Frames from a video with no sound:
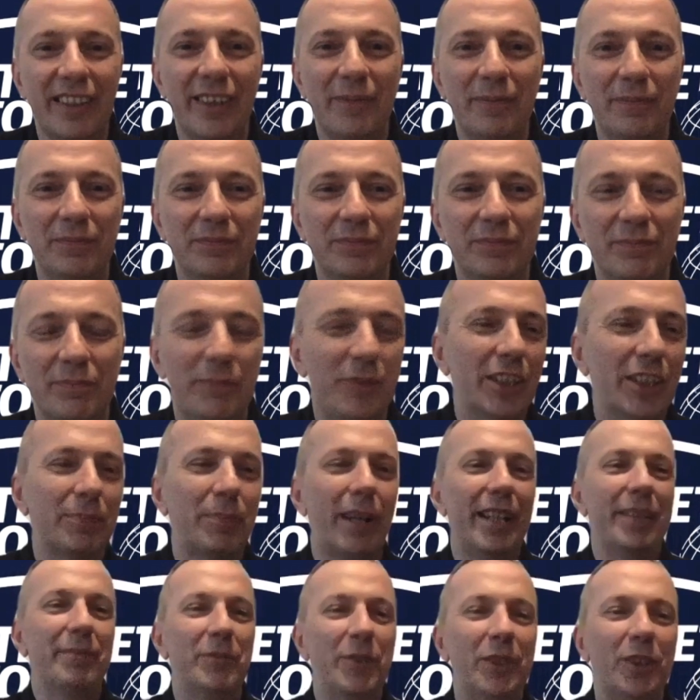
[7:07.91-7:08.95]
just by
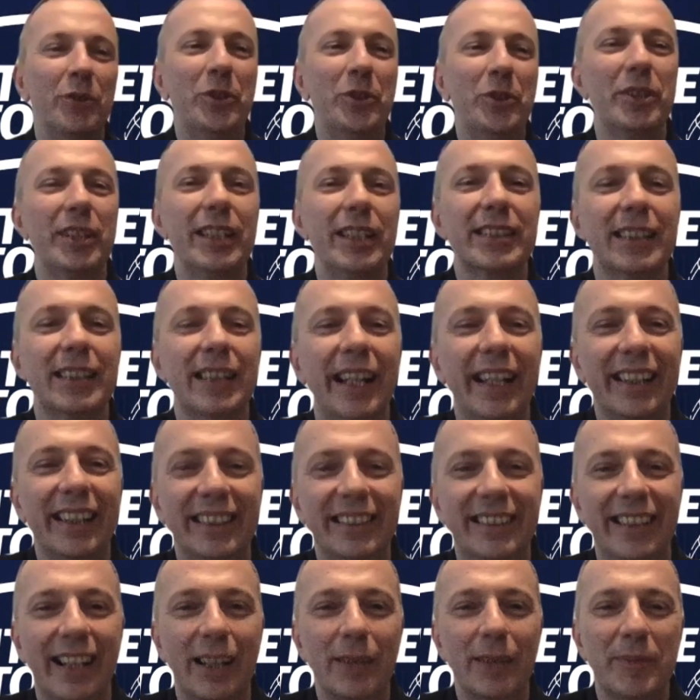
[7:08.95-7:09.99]
using Slack, it
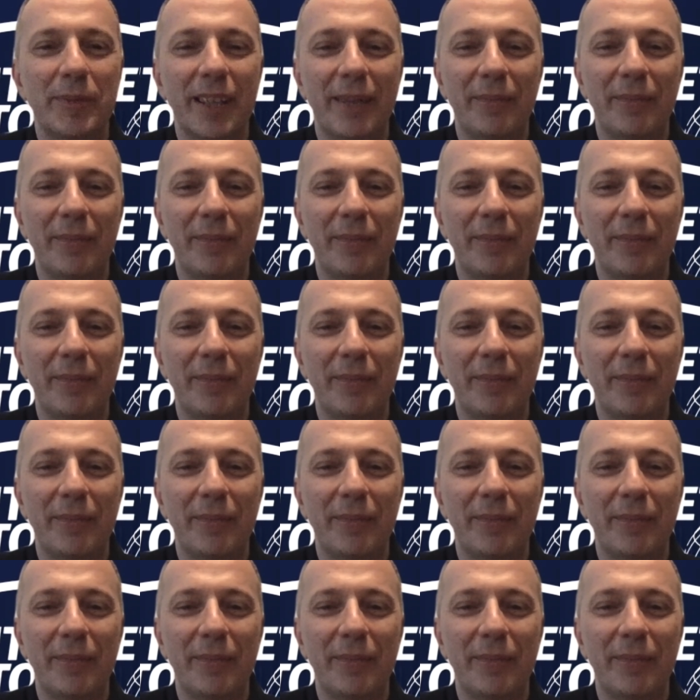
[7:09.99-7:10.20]
helped them,